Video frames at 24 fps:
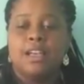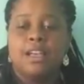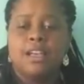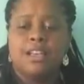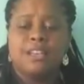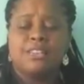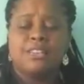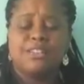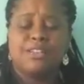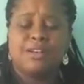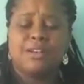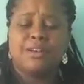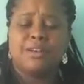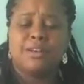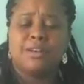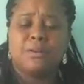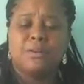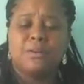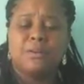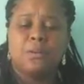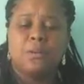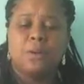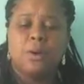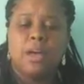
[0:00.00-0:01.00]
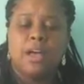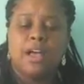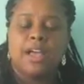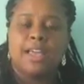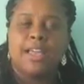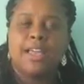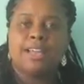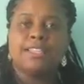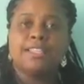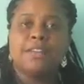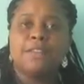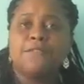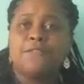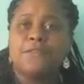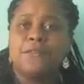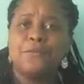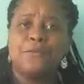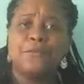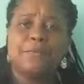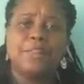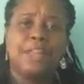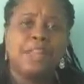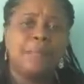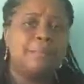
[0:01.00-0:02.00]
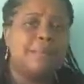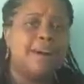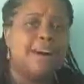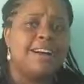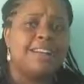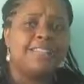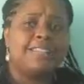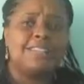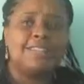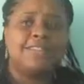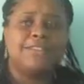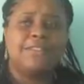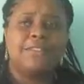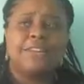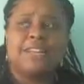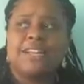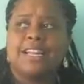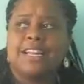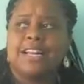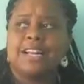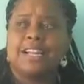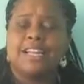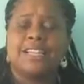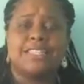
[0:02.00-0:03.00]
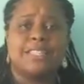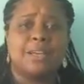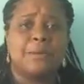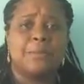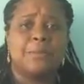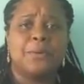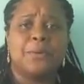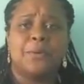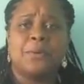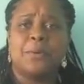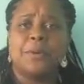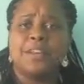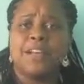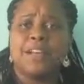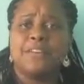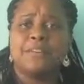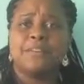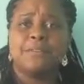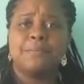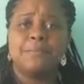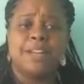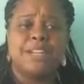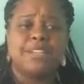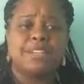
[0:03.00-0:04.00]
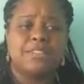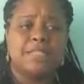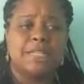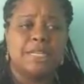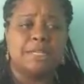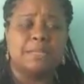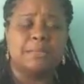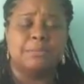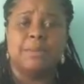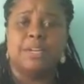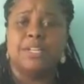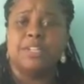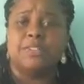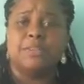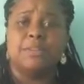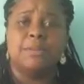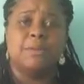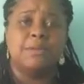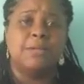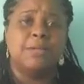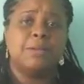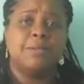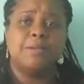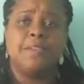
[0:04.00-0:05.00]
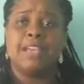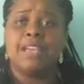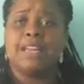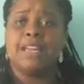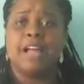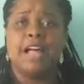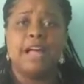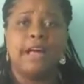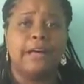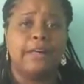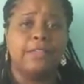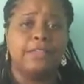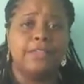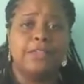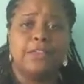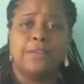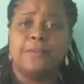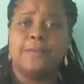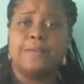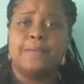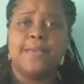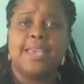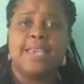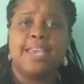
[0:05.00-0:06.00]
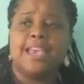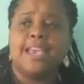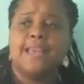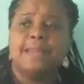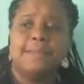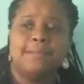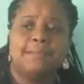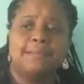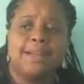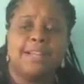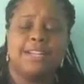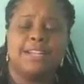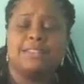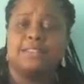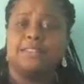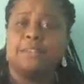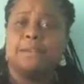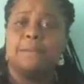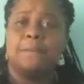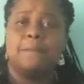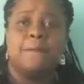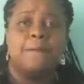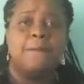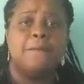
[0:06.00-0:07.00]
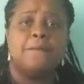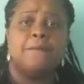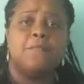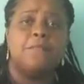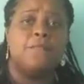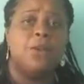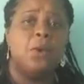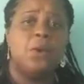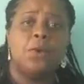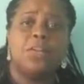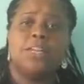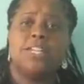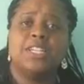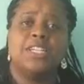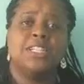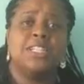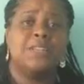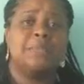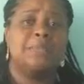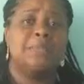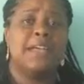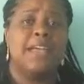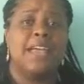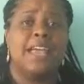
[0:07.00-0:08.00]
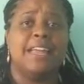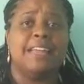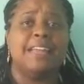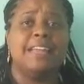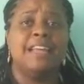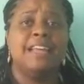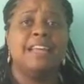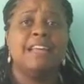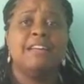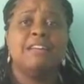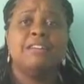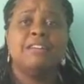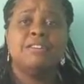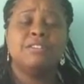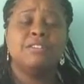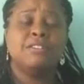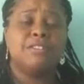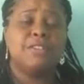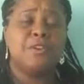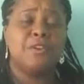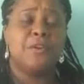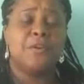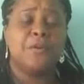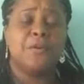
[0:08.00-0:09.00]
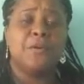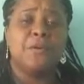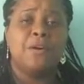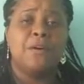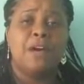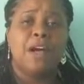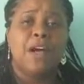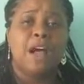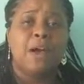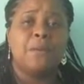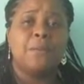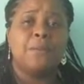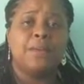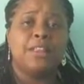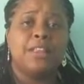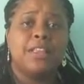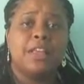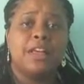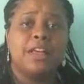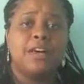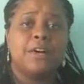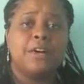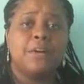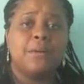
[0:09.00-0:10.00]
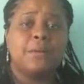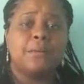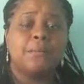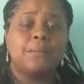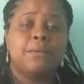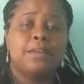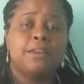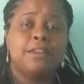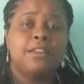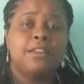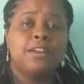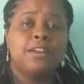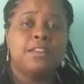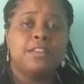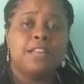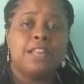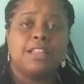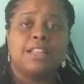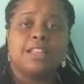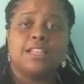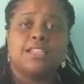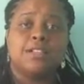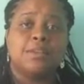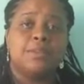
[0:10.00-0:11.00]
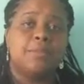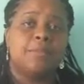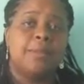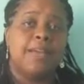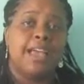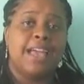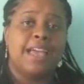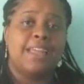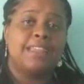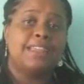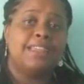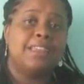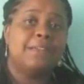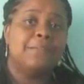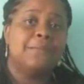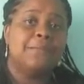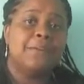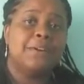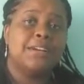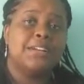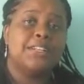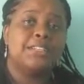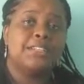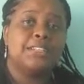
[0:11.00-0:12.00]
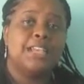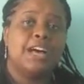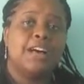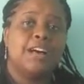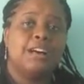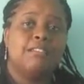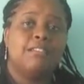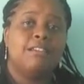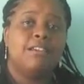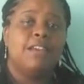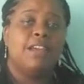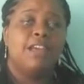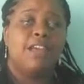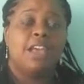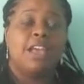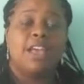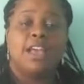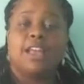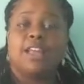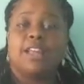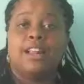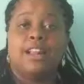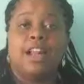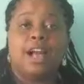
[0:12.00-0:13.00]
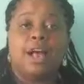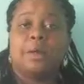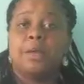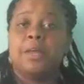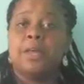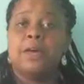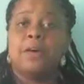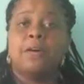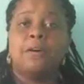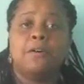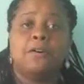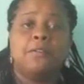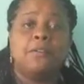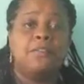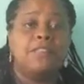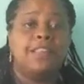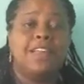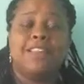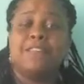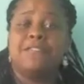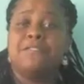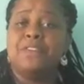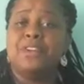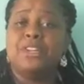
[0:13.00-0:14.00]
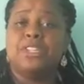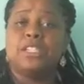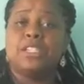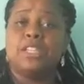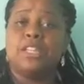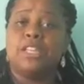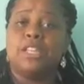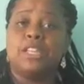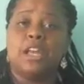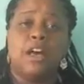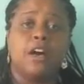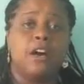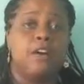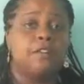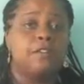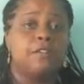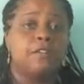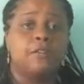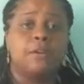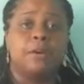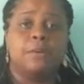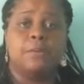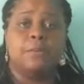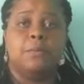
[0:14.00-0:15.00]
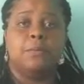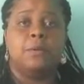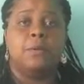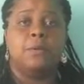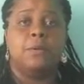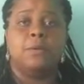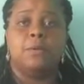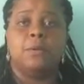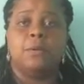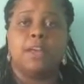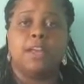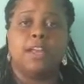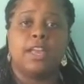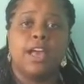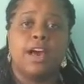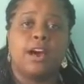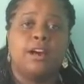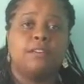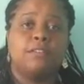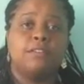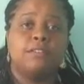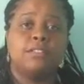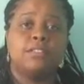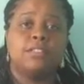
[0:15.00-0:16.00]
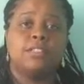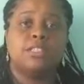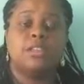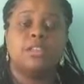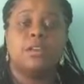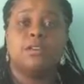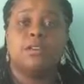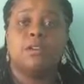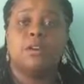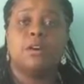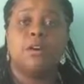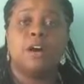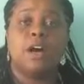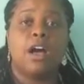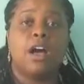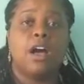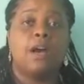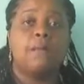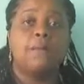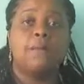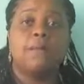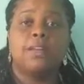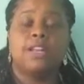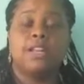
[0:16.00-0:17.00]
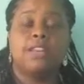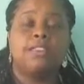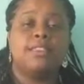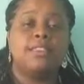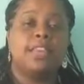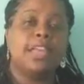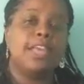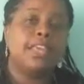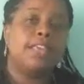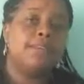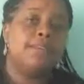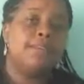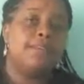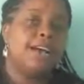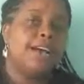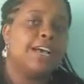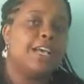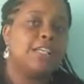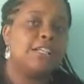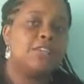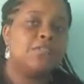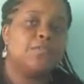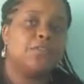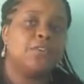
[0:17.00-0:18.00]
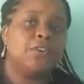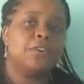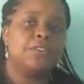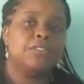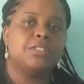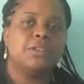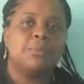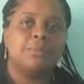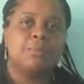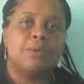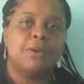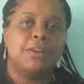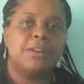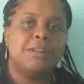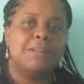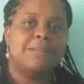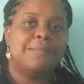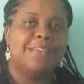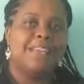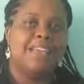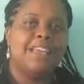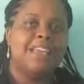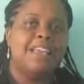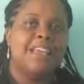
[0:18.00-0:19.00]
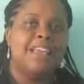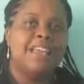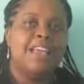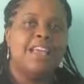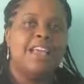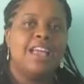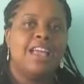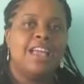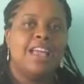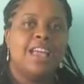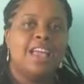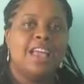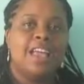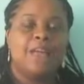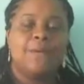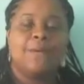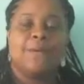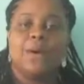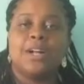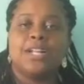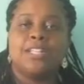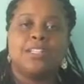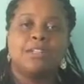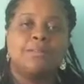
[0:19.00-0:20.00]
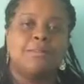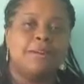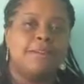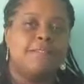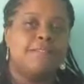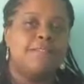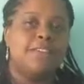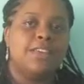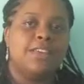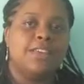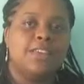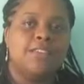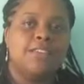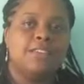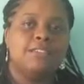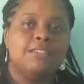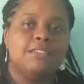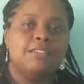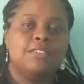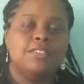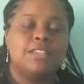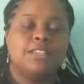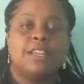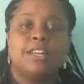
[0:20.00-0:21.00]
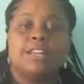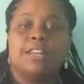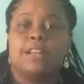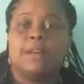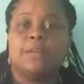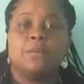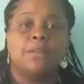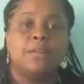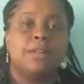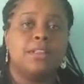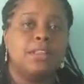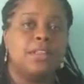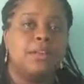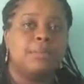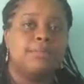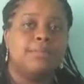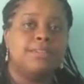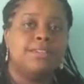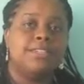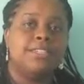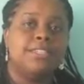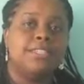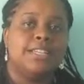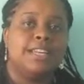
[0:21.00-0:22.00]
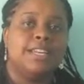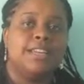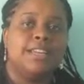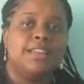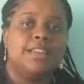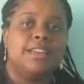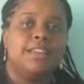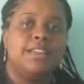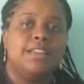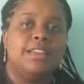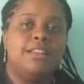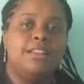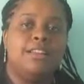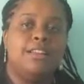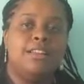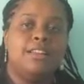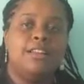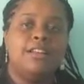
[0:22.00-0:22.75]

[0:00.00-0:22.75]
And so I guess I feel really positive right now because I'm going after my dreams. My dreams of being a healthier me and my dream of going to Japan. So I really hope that the Japan thing works out, and I know that eventually the health one will work out. So I want to thank you guys for supporting me and watching my videos, and I really appreciate it.